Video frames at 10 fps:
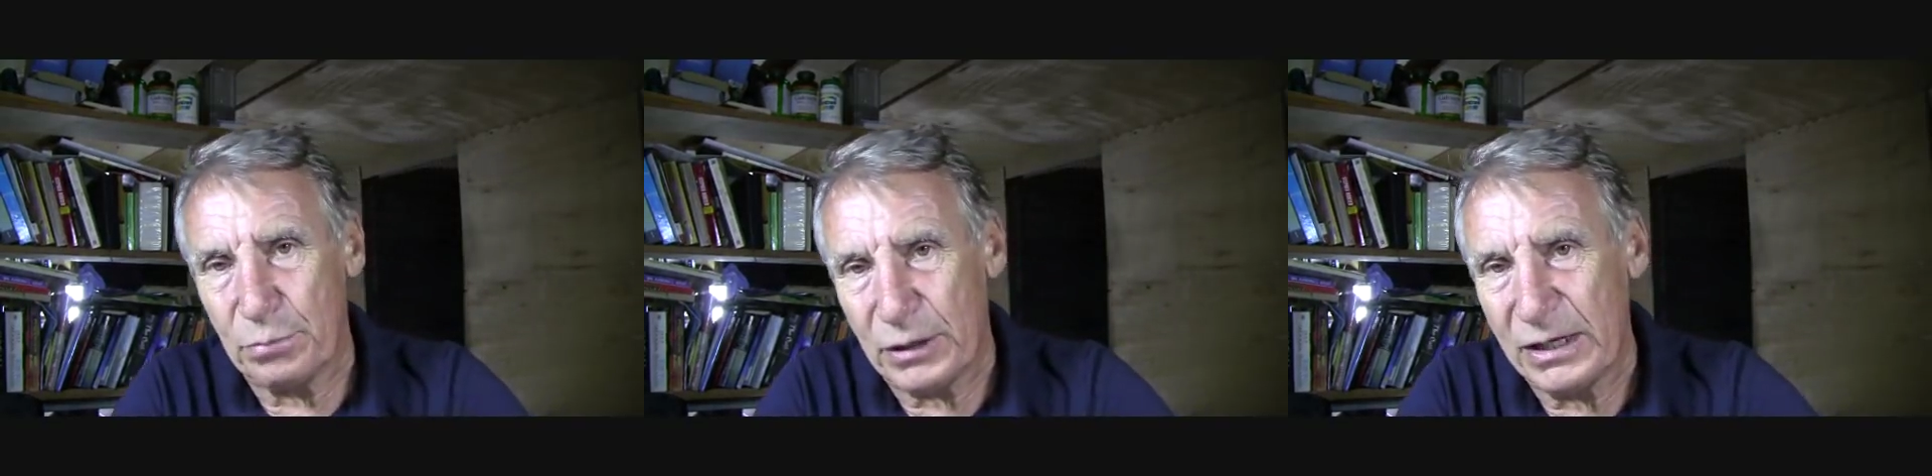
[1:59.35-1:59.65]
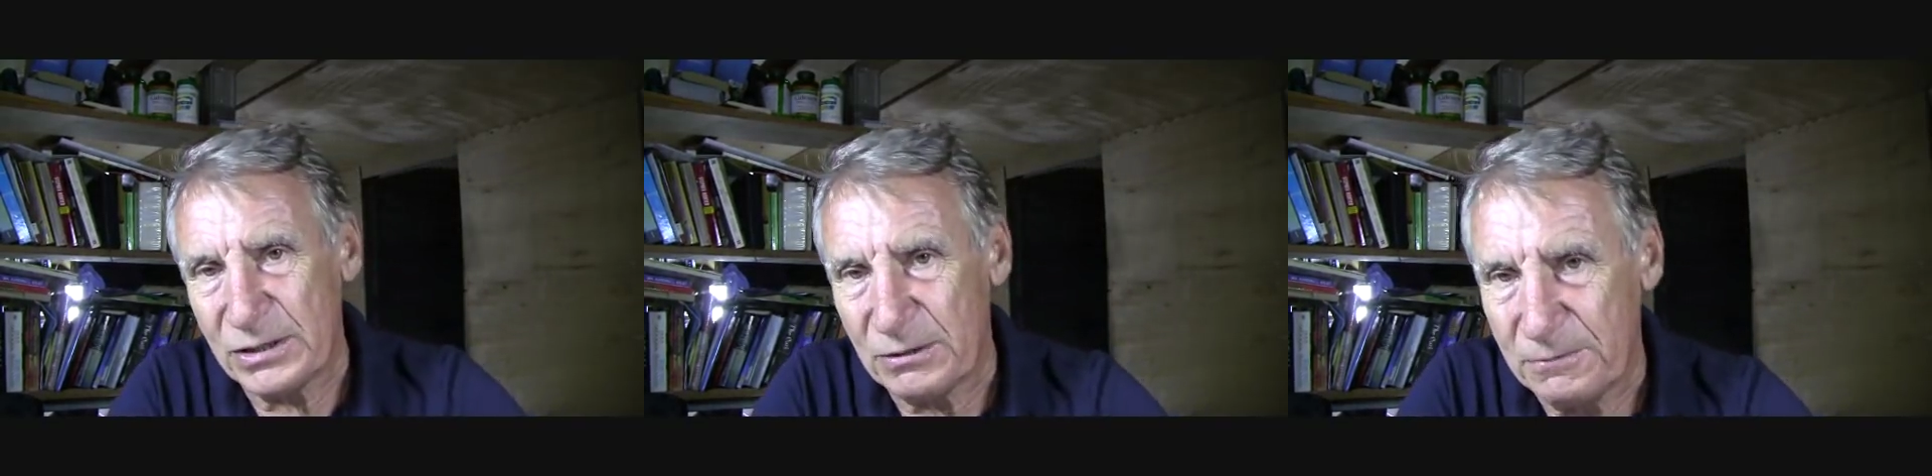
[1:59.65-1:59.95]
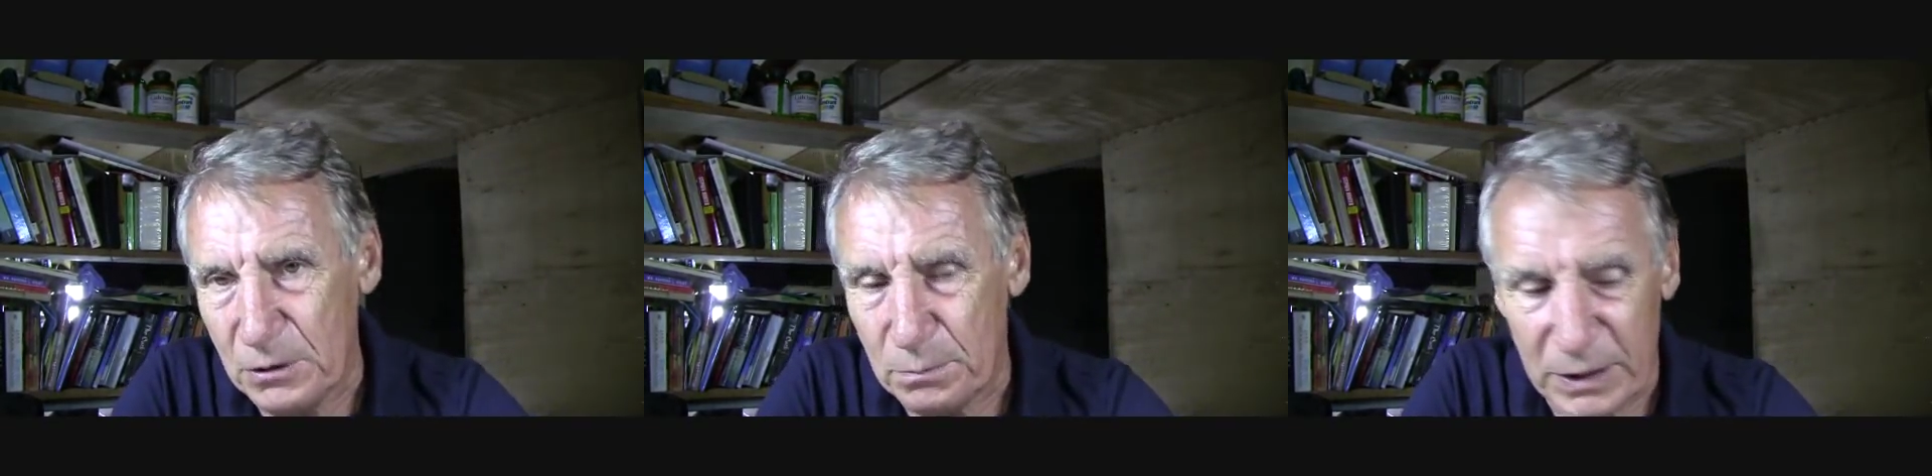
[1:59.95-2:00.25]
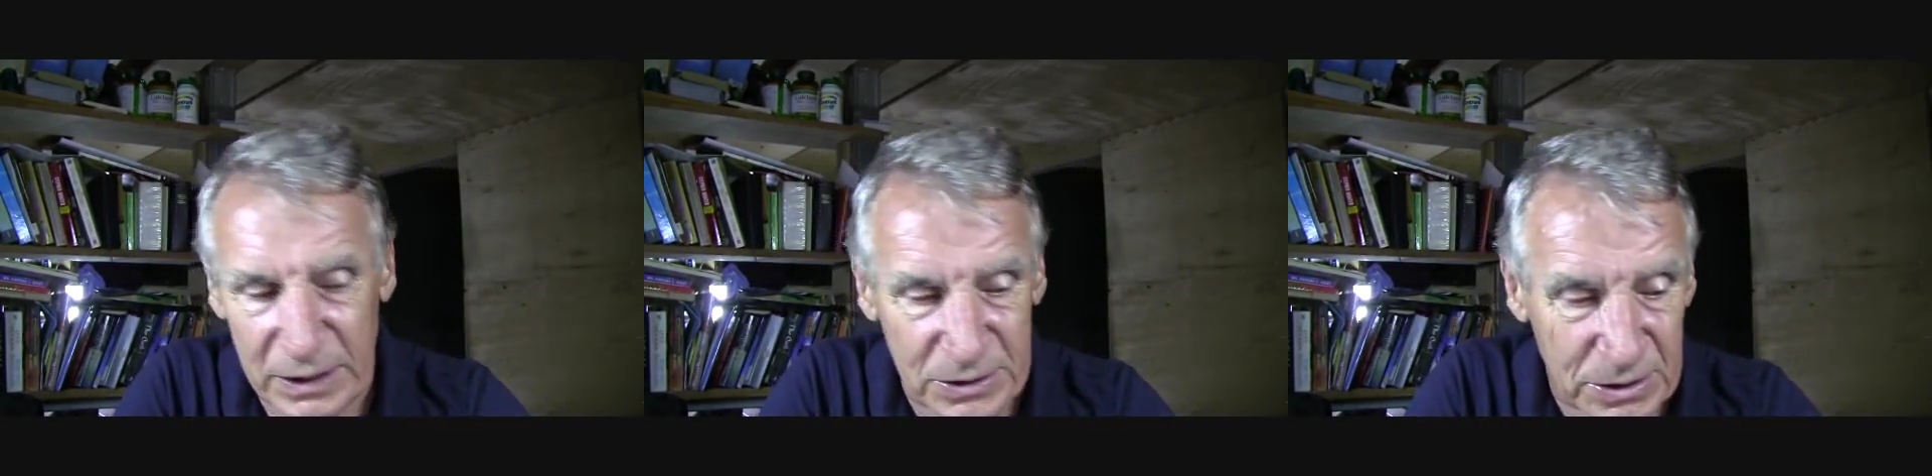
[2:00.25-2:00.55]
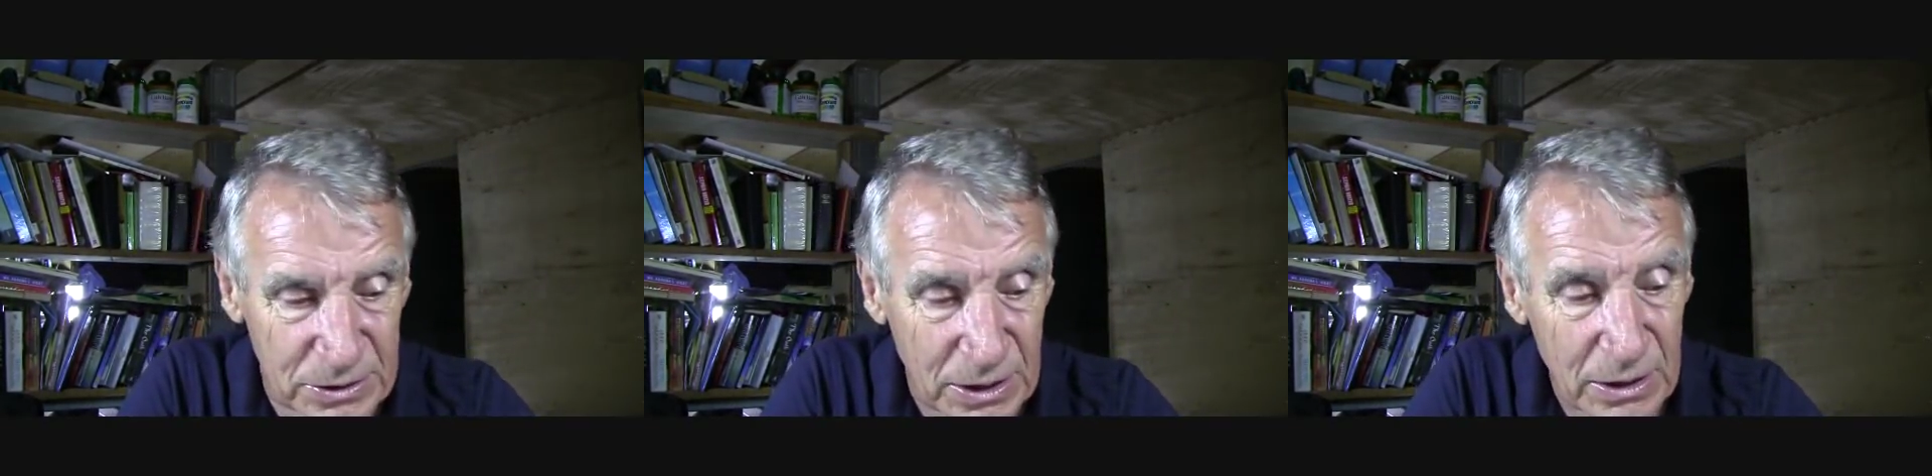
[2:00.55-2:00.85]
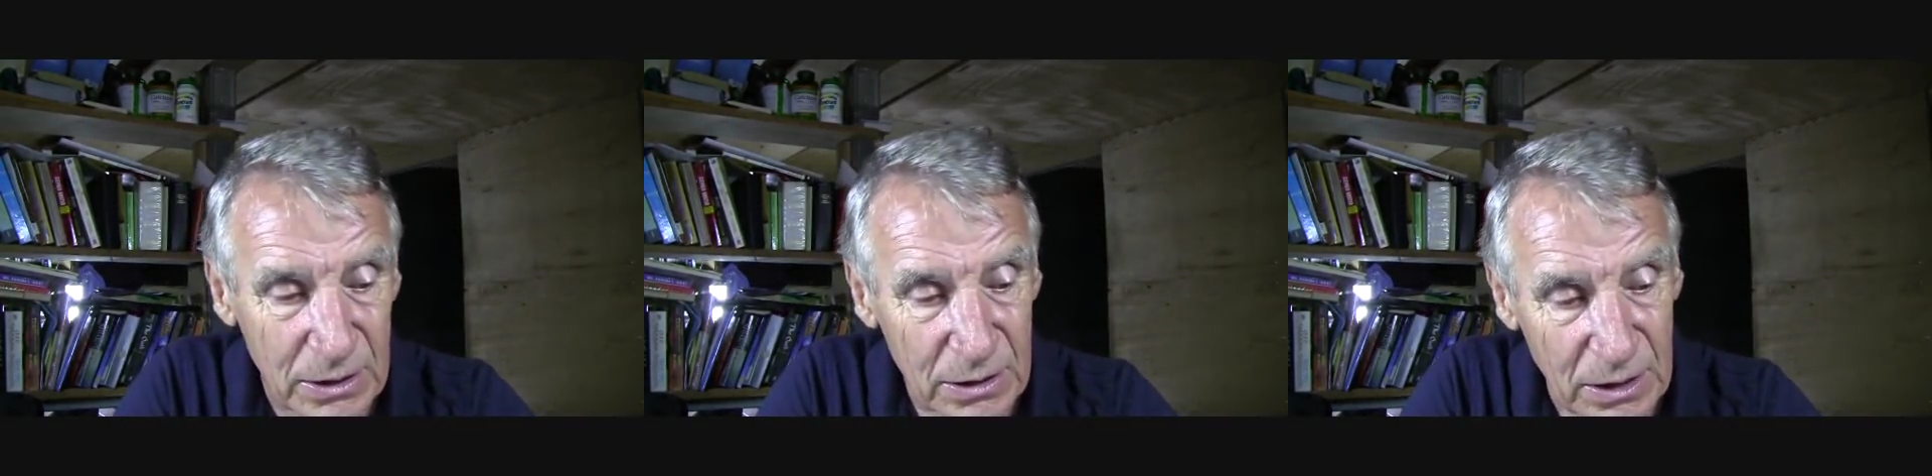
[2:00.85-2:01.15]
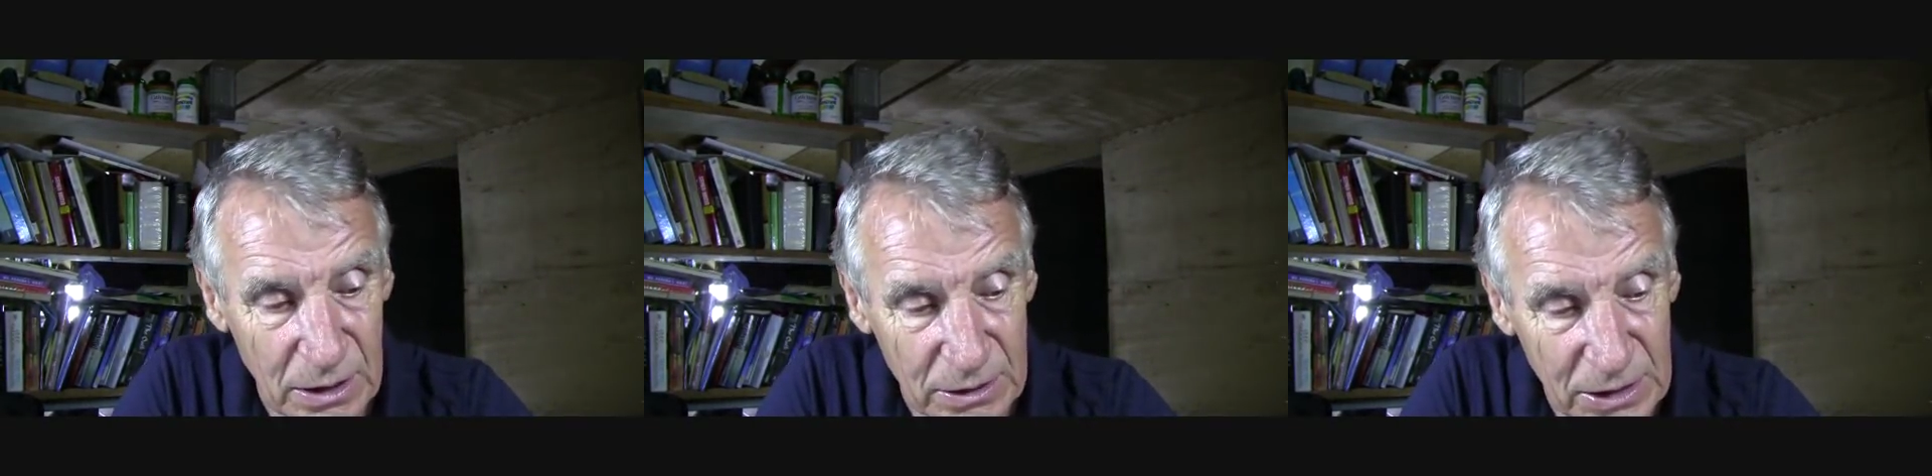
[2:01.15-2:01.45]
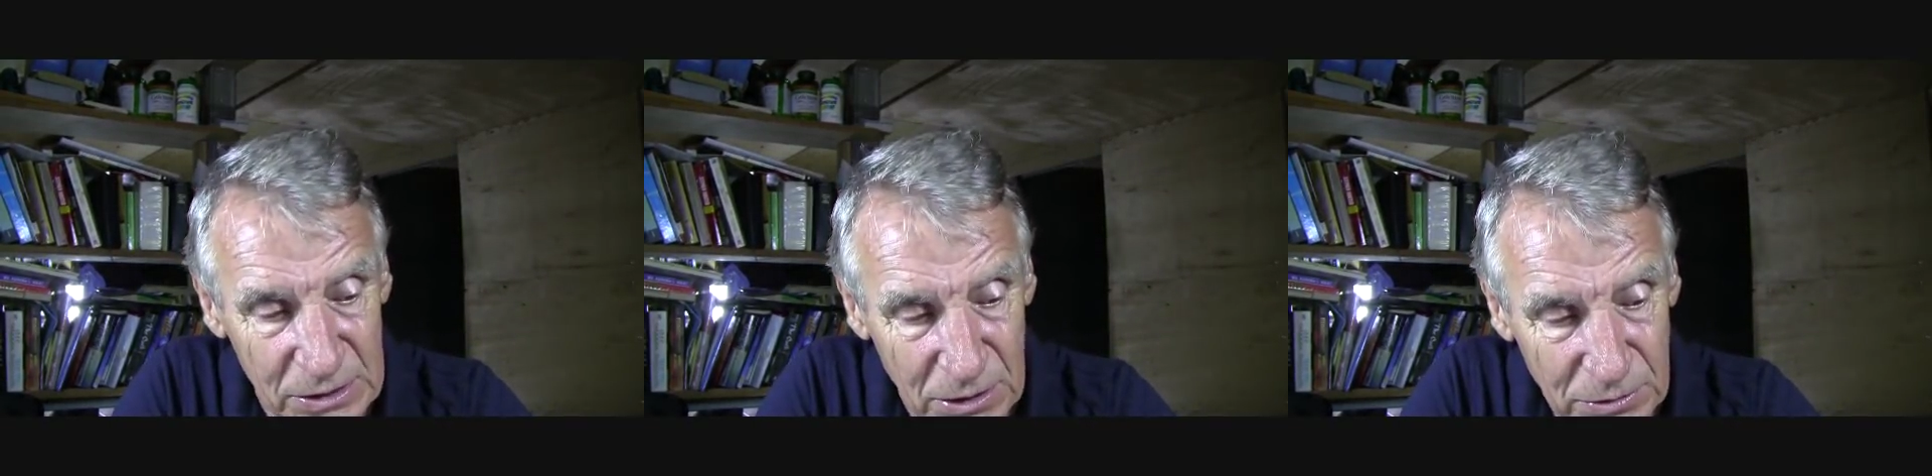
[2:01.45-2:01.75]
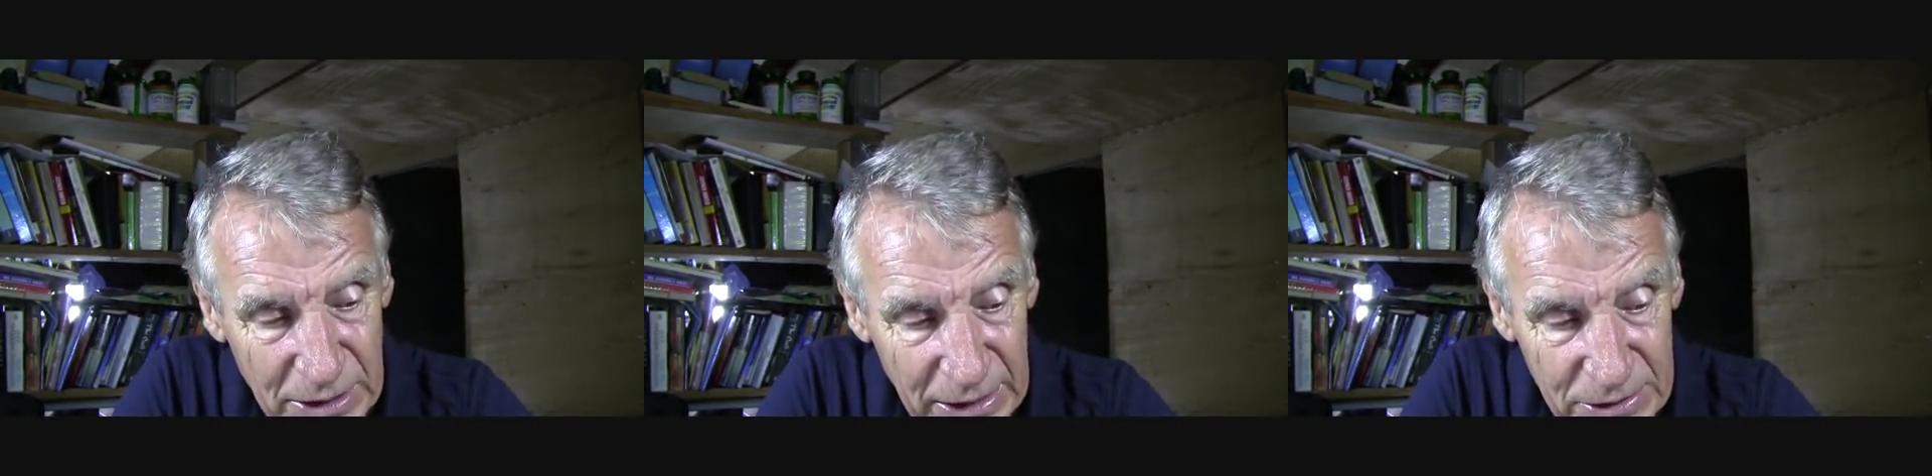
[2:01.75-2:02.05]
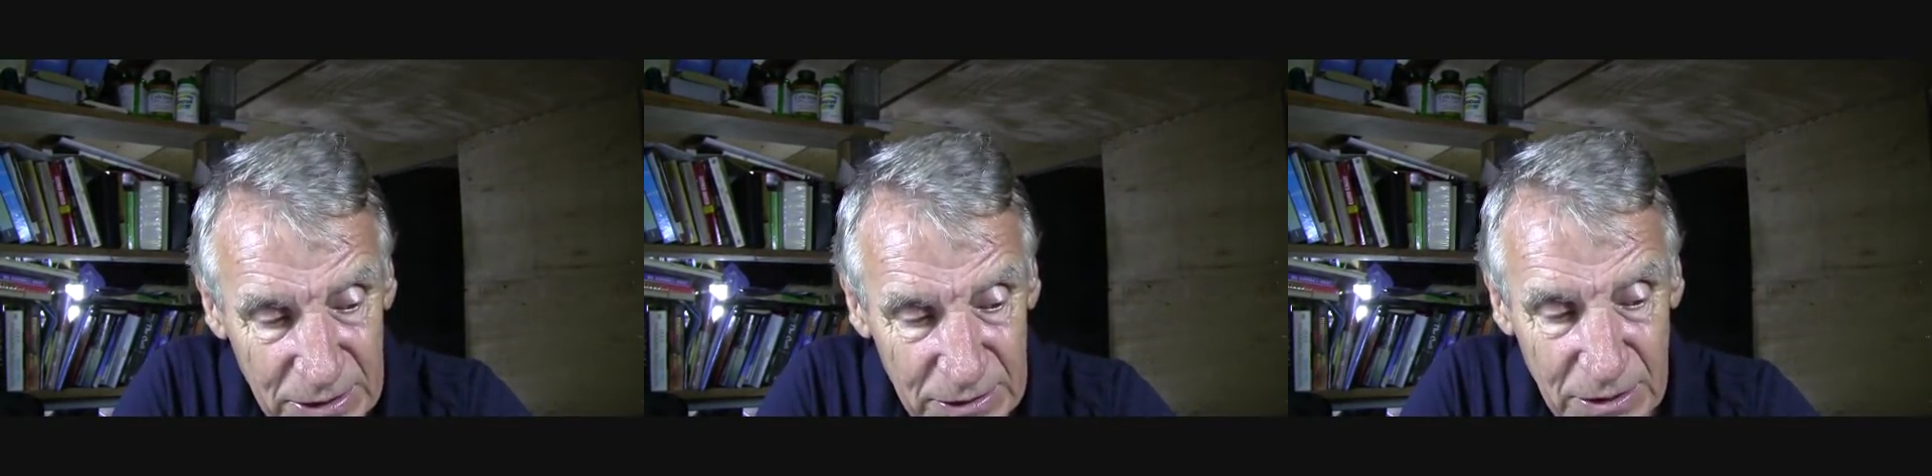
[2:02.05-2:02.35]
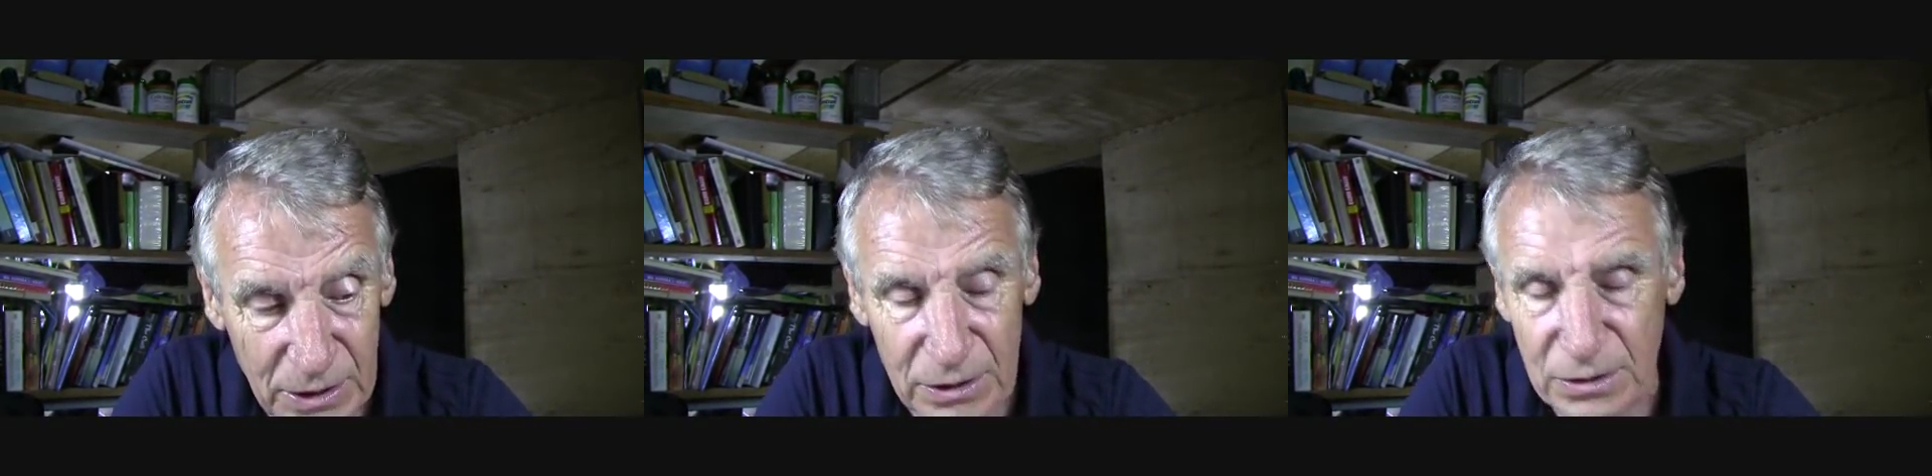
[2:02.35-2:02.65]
prized a few places, and he's located